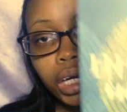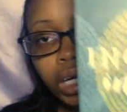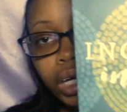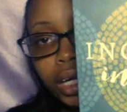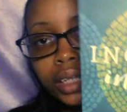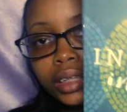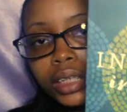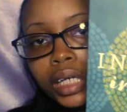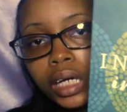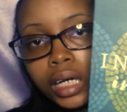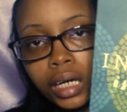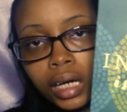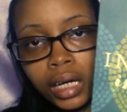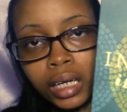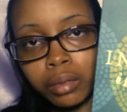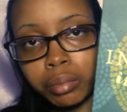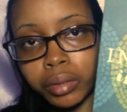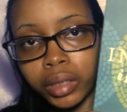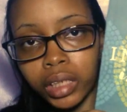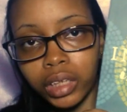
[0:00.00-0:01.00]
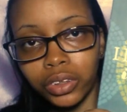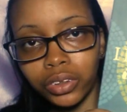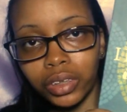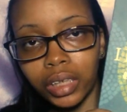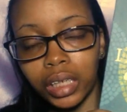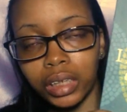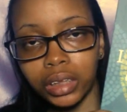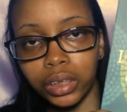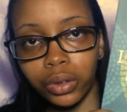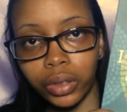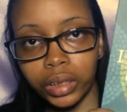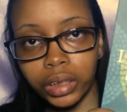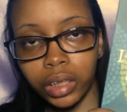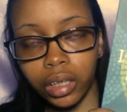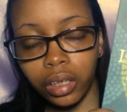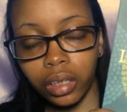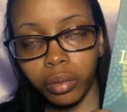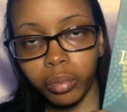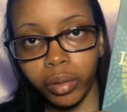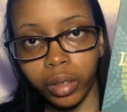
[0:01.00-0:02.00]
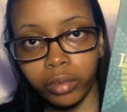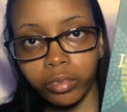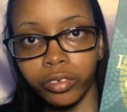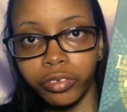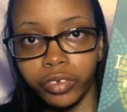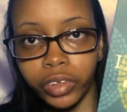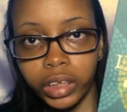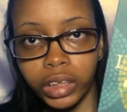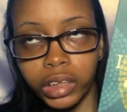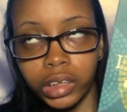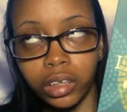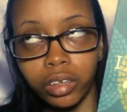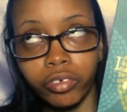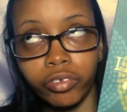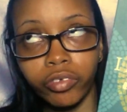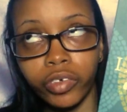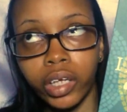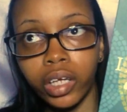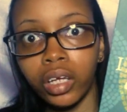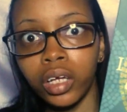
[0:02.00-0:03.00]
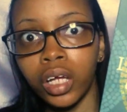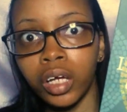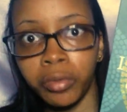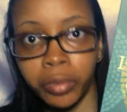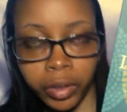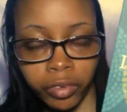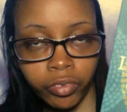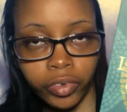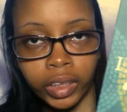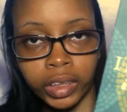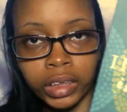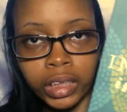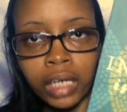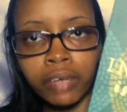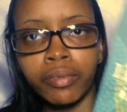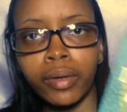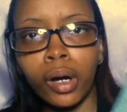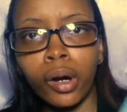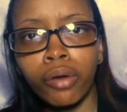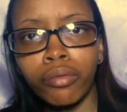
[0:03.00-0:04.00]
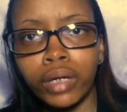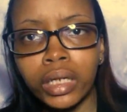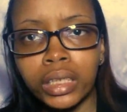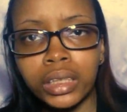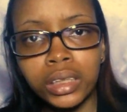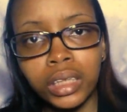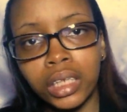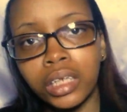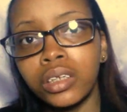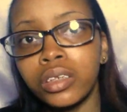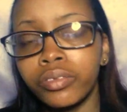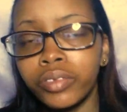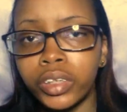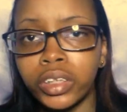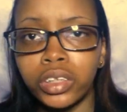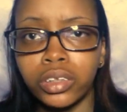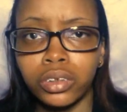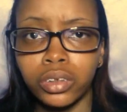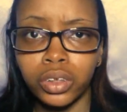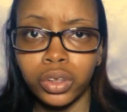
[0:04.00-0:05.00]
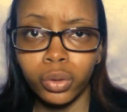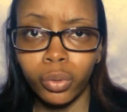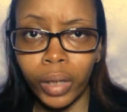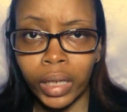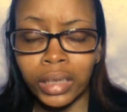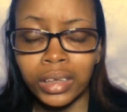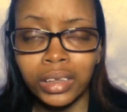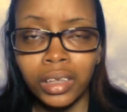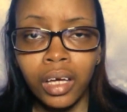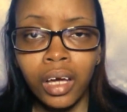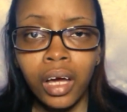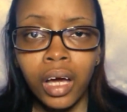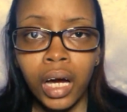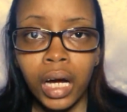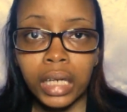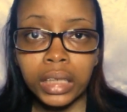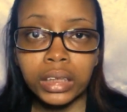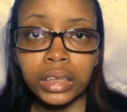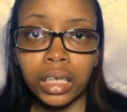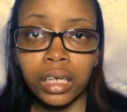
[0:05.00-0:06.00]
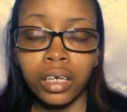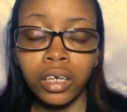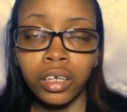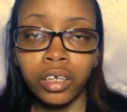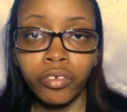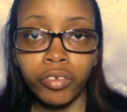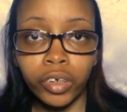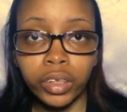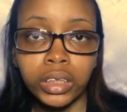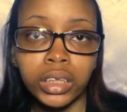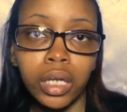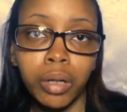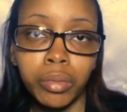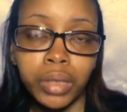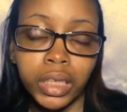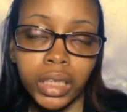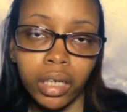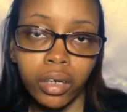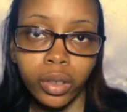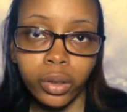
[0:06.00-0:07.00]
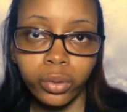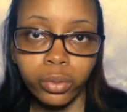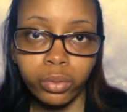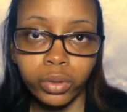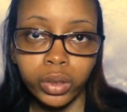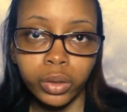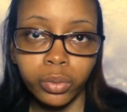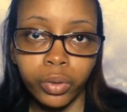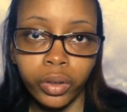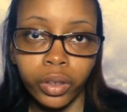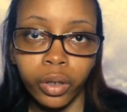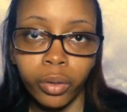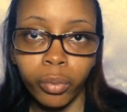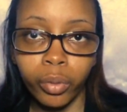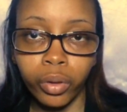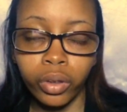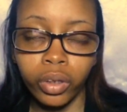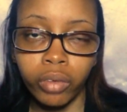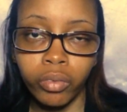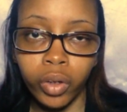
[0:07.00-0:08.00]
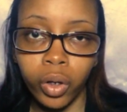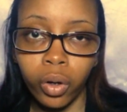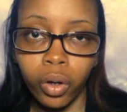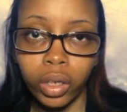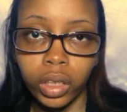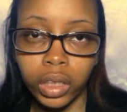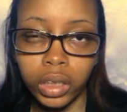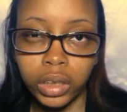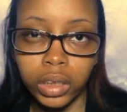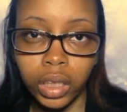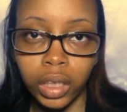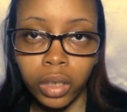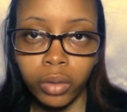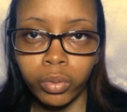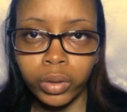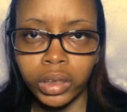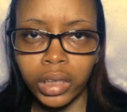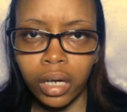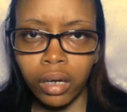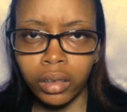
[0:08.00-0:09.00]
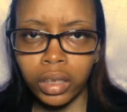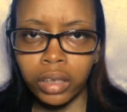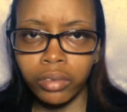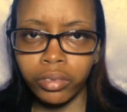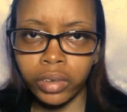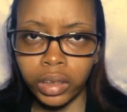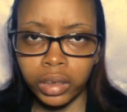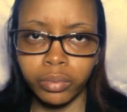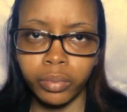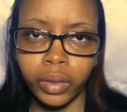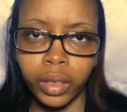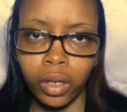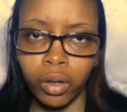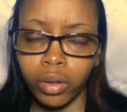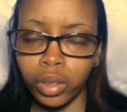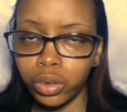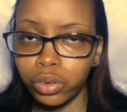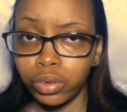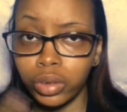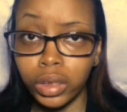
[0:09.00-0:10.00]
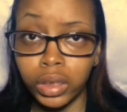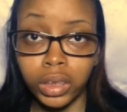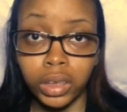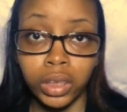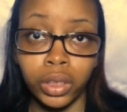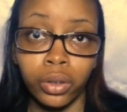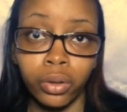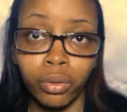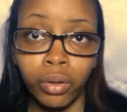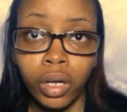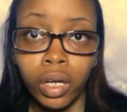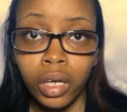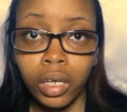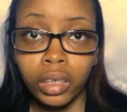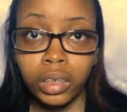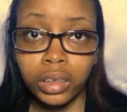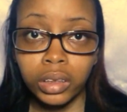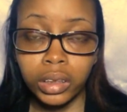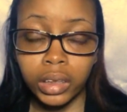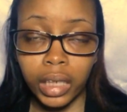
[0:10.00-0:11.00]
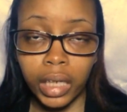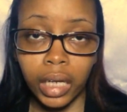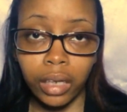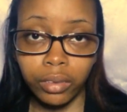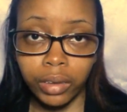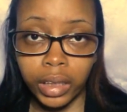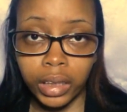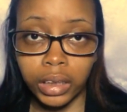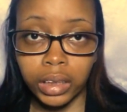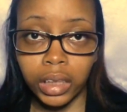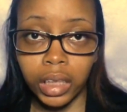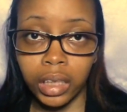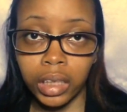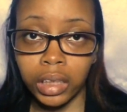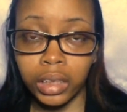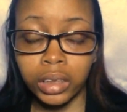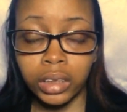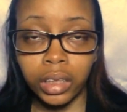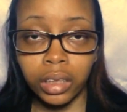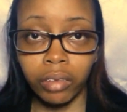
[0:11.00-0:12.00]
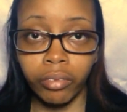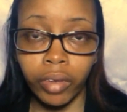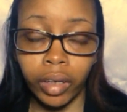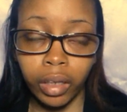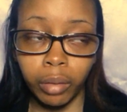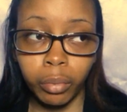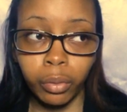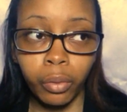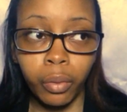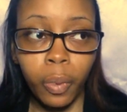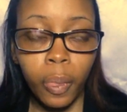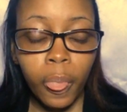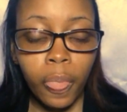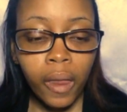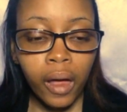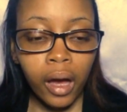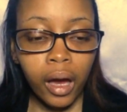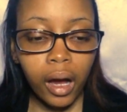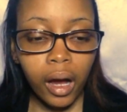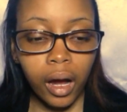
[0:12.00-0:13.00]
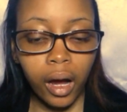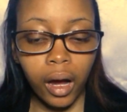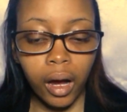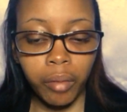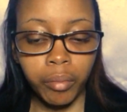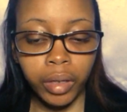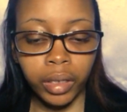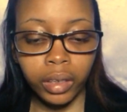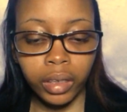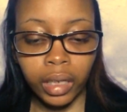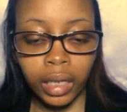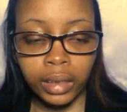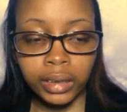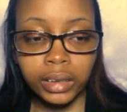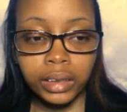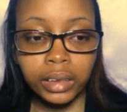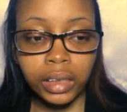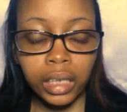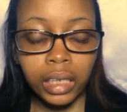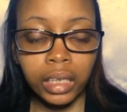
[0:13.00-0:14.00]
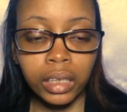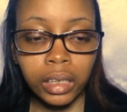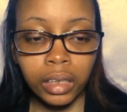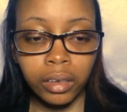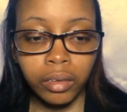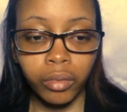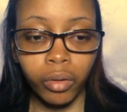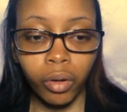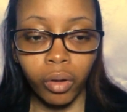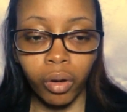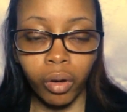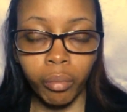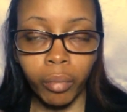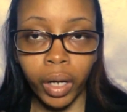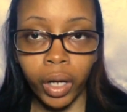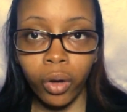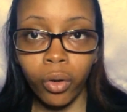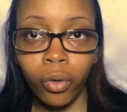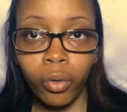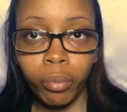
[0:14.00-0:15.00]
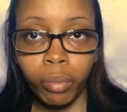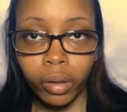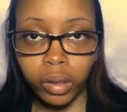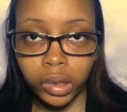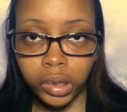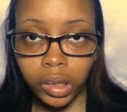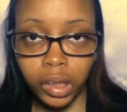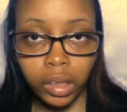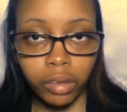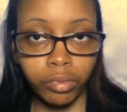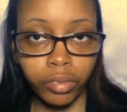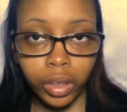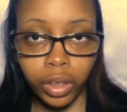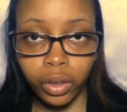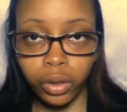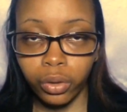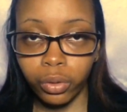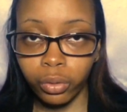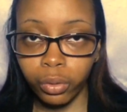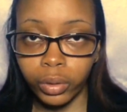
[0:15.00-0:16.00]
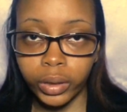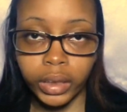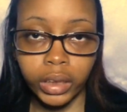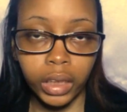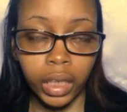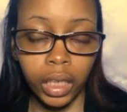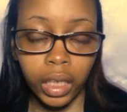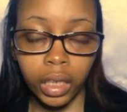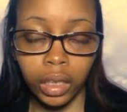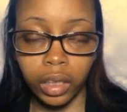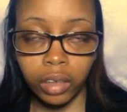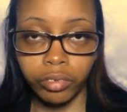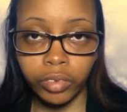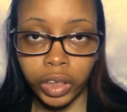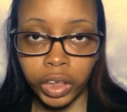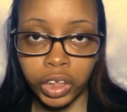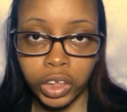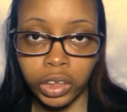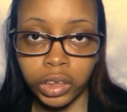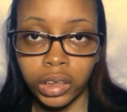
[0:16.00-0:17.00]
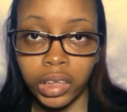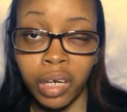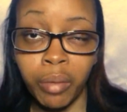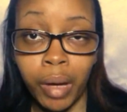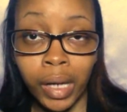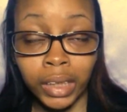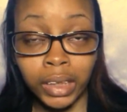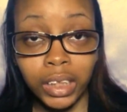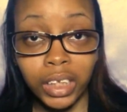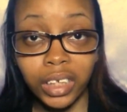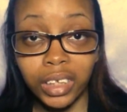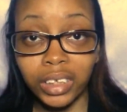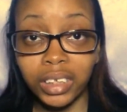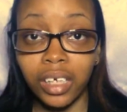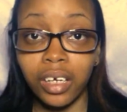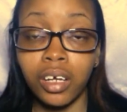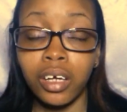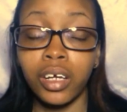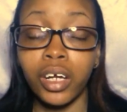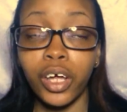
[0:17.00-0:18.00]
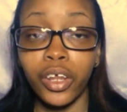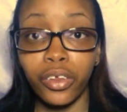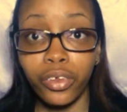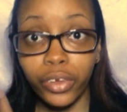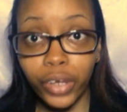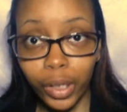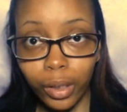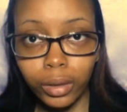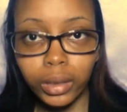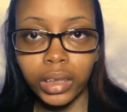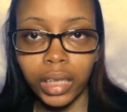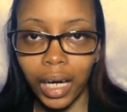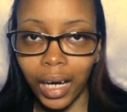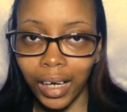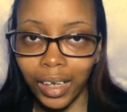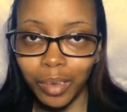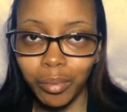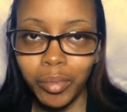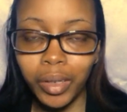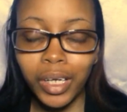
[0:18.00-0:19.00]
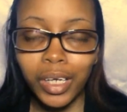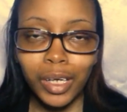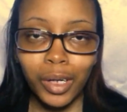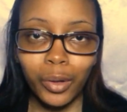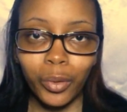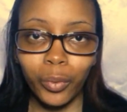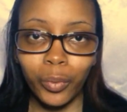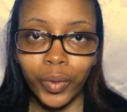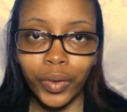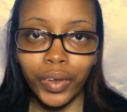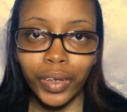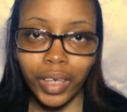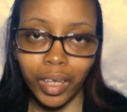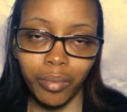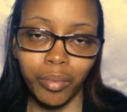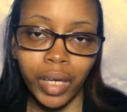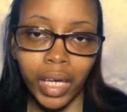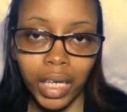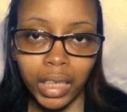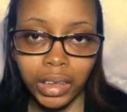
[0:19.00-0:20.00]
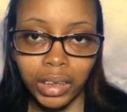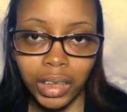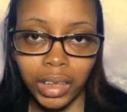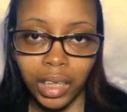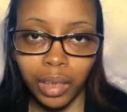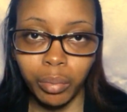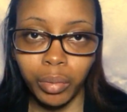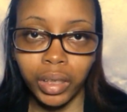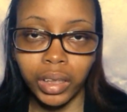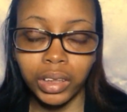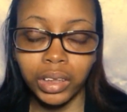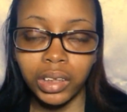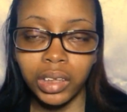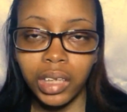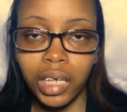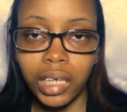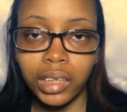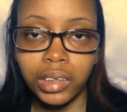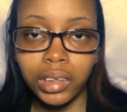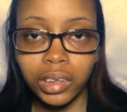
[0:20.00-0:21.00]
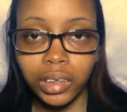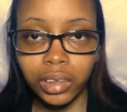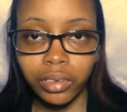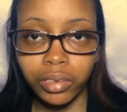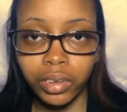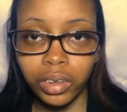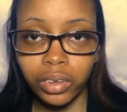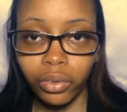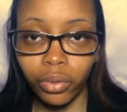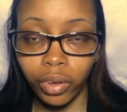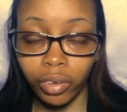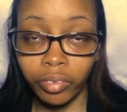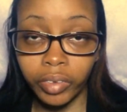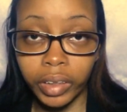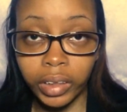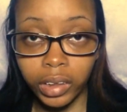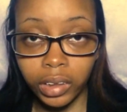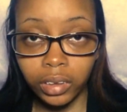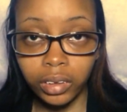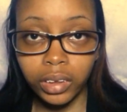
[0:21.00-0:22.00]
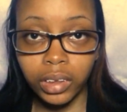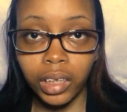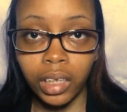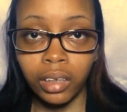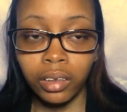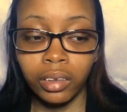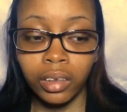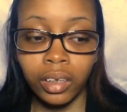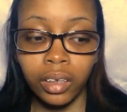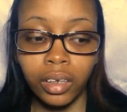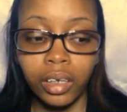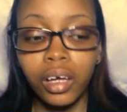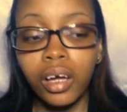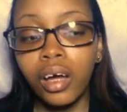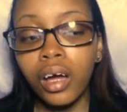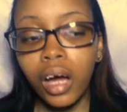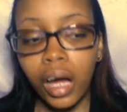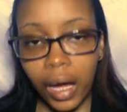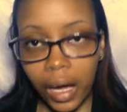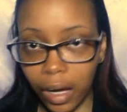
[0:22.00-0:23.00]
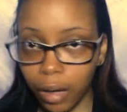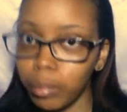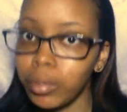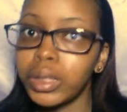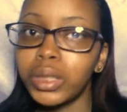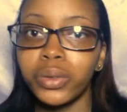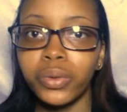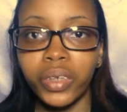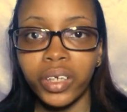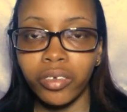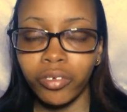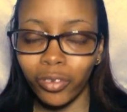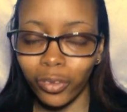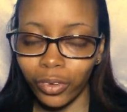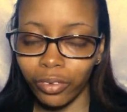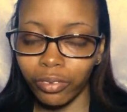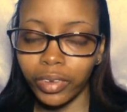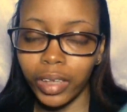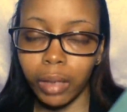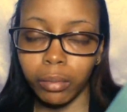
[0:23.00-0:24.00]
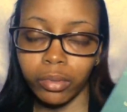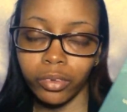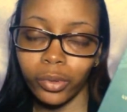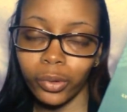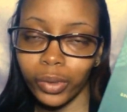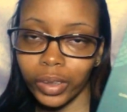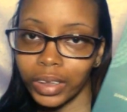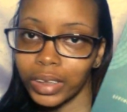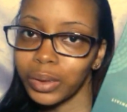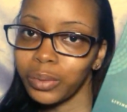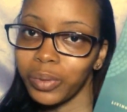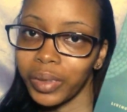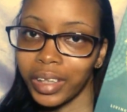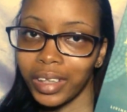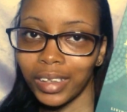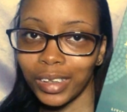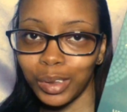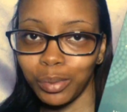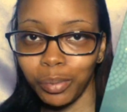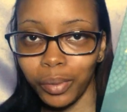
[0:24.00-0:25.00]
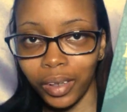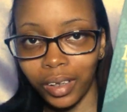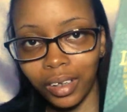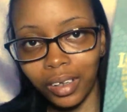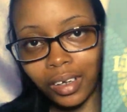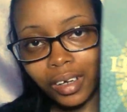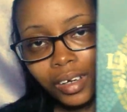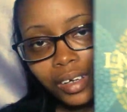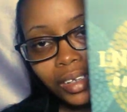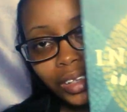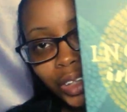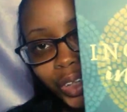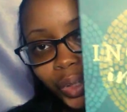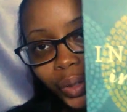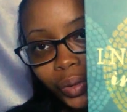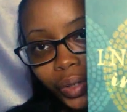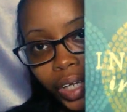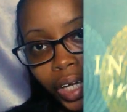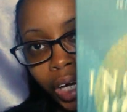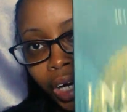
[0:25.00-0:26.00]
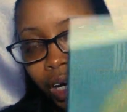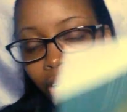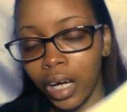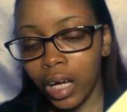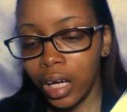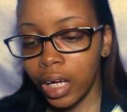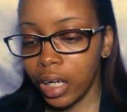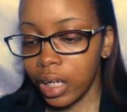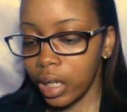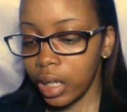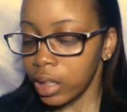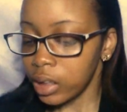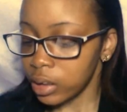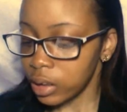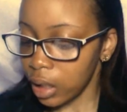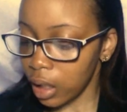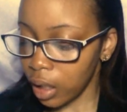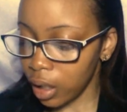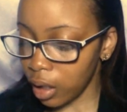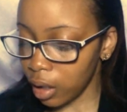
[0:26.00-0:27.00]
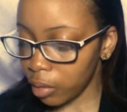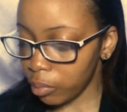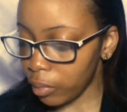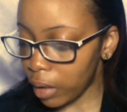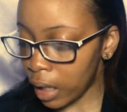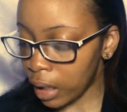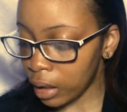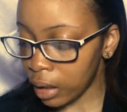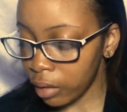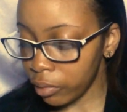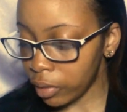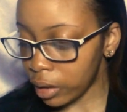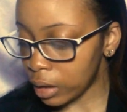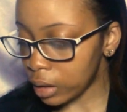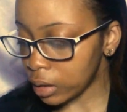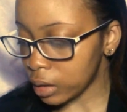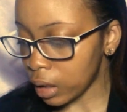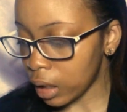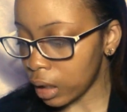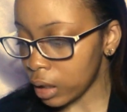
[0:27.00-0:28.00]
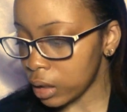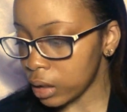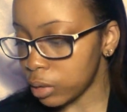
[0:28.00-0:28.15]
And I got it because you guys know I studied the book of Ephesians, fell in love with Ephesians. I've already studied Ephesians twice. I studied it the first time with Sarah Kuntz with her Worthy of the Calling study, which I'll leave linked below because you can still check out that study. It's still available. And then I studied it on my own personally, reading through and studying Ephesians. And I'm actually going to study it a third time with Kim Cash Tate because she has a series on Ephesians. And then I'll be doing it a fourth time, of course, with this book. So, yeah. And I love the inside.